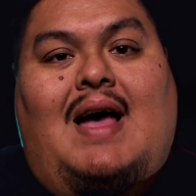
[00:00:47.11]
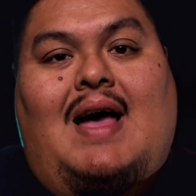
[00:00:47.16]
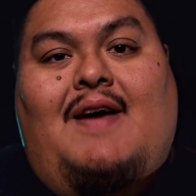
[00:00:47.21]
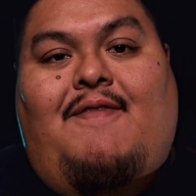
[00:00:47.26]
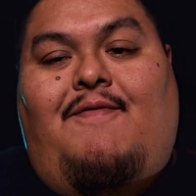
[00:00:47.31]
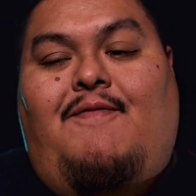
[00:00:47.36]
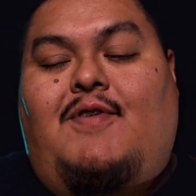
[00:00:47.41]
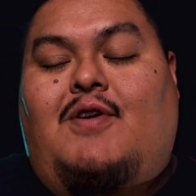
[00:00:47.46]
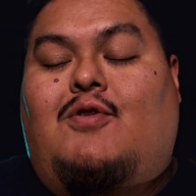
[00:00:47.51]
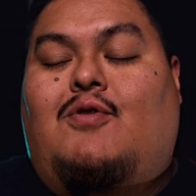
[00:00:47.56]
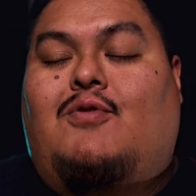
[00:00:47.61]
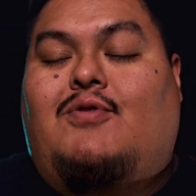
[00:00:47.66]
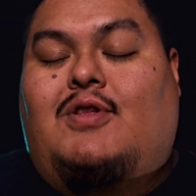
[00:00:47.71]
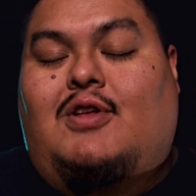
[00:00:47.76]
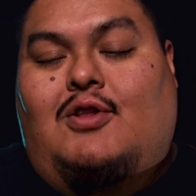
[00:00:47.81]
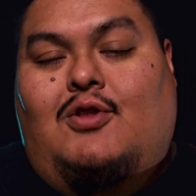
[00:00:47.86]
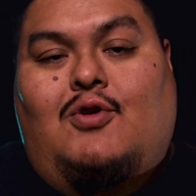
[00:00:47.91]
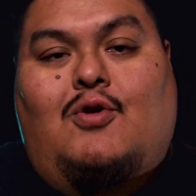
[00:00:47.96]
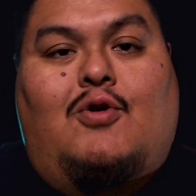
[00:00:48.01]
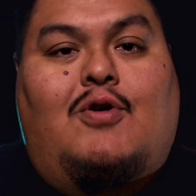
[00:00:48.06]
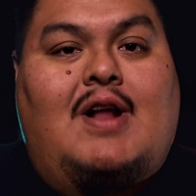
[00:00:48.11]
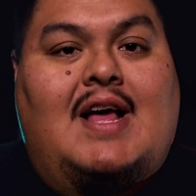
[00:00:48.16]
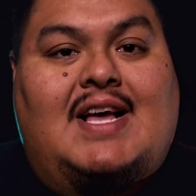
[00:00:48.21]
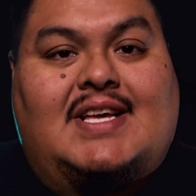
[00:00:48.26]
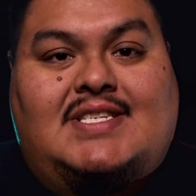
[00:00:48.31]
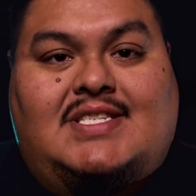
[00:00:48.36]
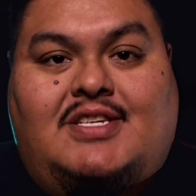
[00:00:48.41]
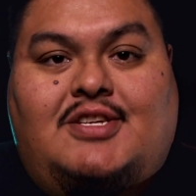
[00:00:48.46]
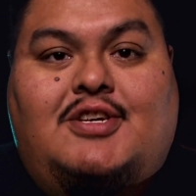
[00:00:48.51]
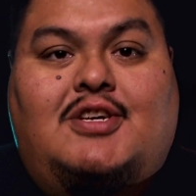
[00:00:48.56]
I feel the Lord
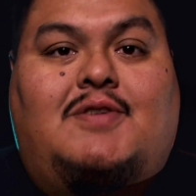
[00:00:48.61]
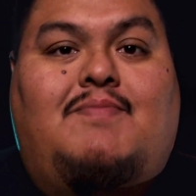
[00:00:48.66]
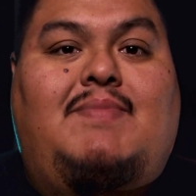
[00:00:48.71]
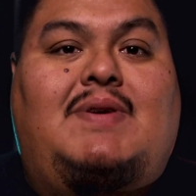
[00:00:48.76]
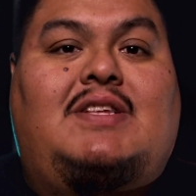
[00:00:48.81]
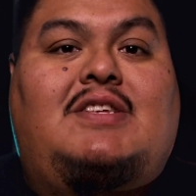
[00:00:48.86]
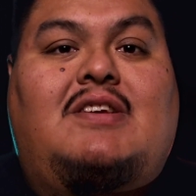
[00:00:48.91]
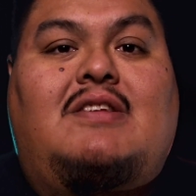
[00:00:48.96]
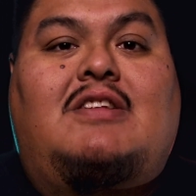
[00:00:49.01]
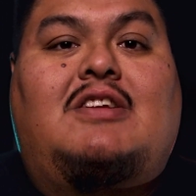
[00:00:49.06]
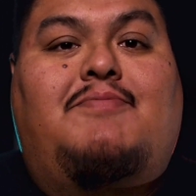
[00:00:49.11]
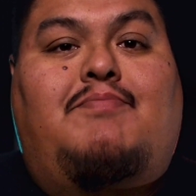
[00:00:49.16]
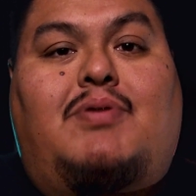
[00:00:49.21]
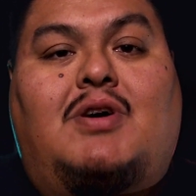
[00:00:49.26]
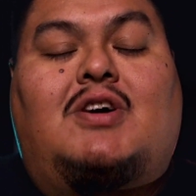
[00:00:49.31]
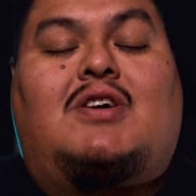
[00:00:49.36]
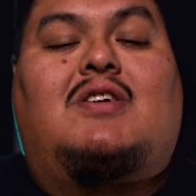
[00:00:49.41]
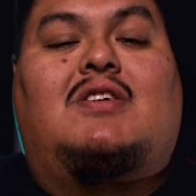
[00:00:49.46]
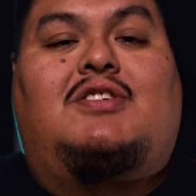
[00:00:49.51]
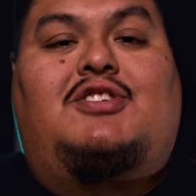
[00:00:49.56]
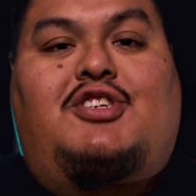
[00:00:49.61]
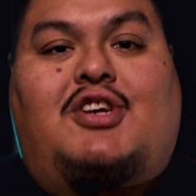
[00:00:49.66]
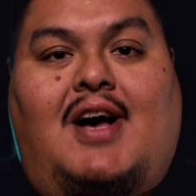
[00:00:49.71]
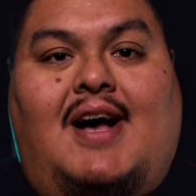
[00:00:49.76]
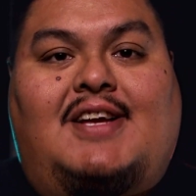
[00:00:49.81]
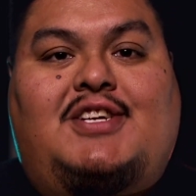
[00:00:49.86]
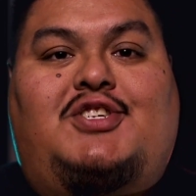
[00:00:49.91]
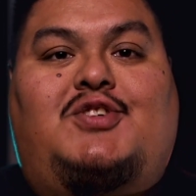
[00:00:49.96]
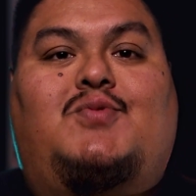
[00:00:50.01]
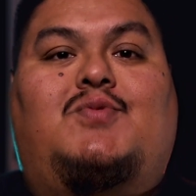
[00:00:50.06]
has took me to the book of
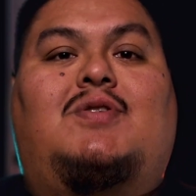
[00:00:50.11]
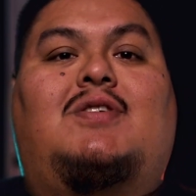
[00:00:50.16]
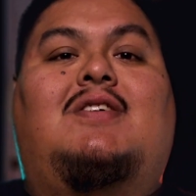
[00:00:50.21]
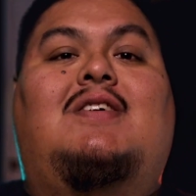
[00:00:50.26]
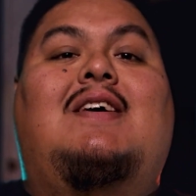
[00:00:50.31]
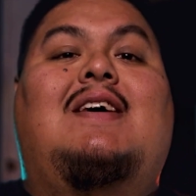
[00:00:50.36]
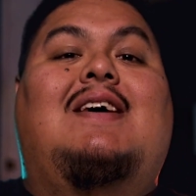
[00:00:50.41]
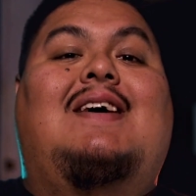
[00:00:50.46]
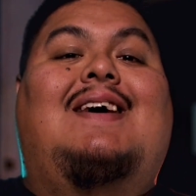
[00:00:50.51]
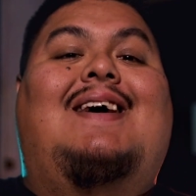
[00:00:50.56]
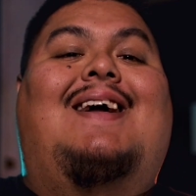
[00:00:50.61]
Joshua